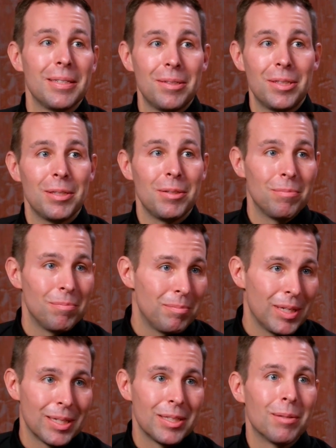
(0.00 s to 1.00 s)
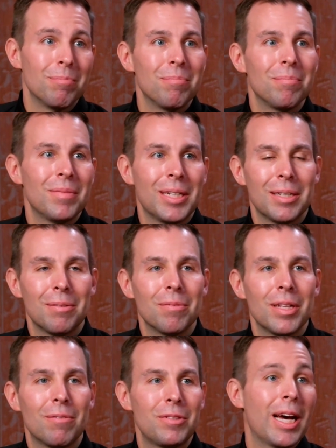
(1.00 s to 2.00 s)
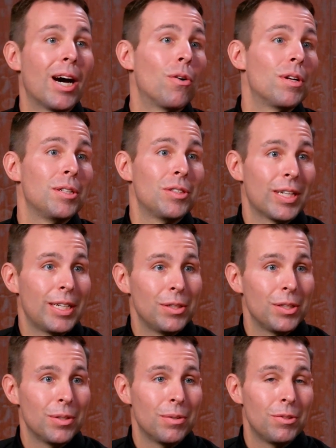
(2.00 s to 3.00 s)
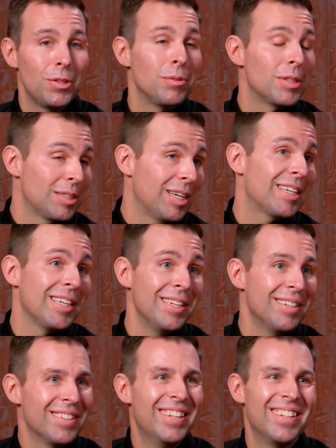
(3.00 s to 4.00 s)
She picked up and left town and decided to go to Kentucky,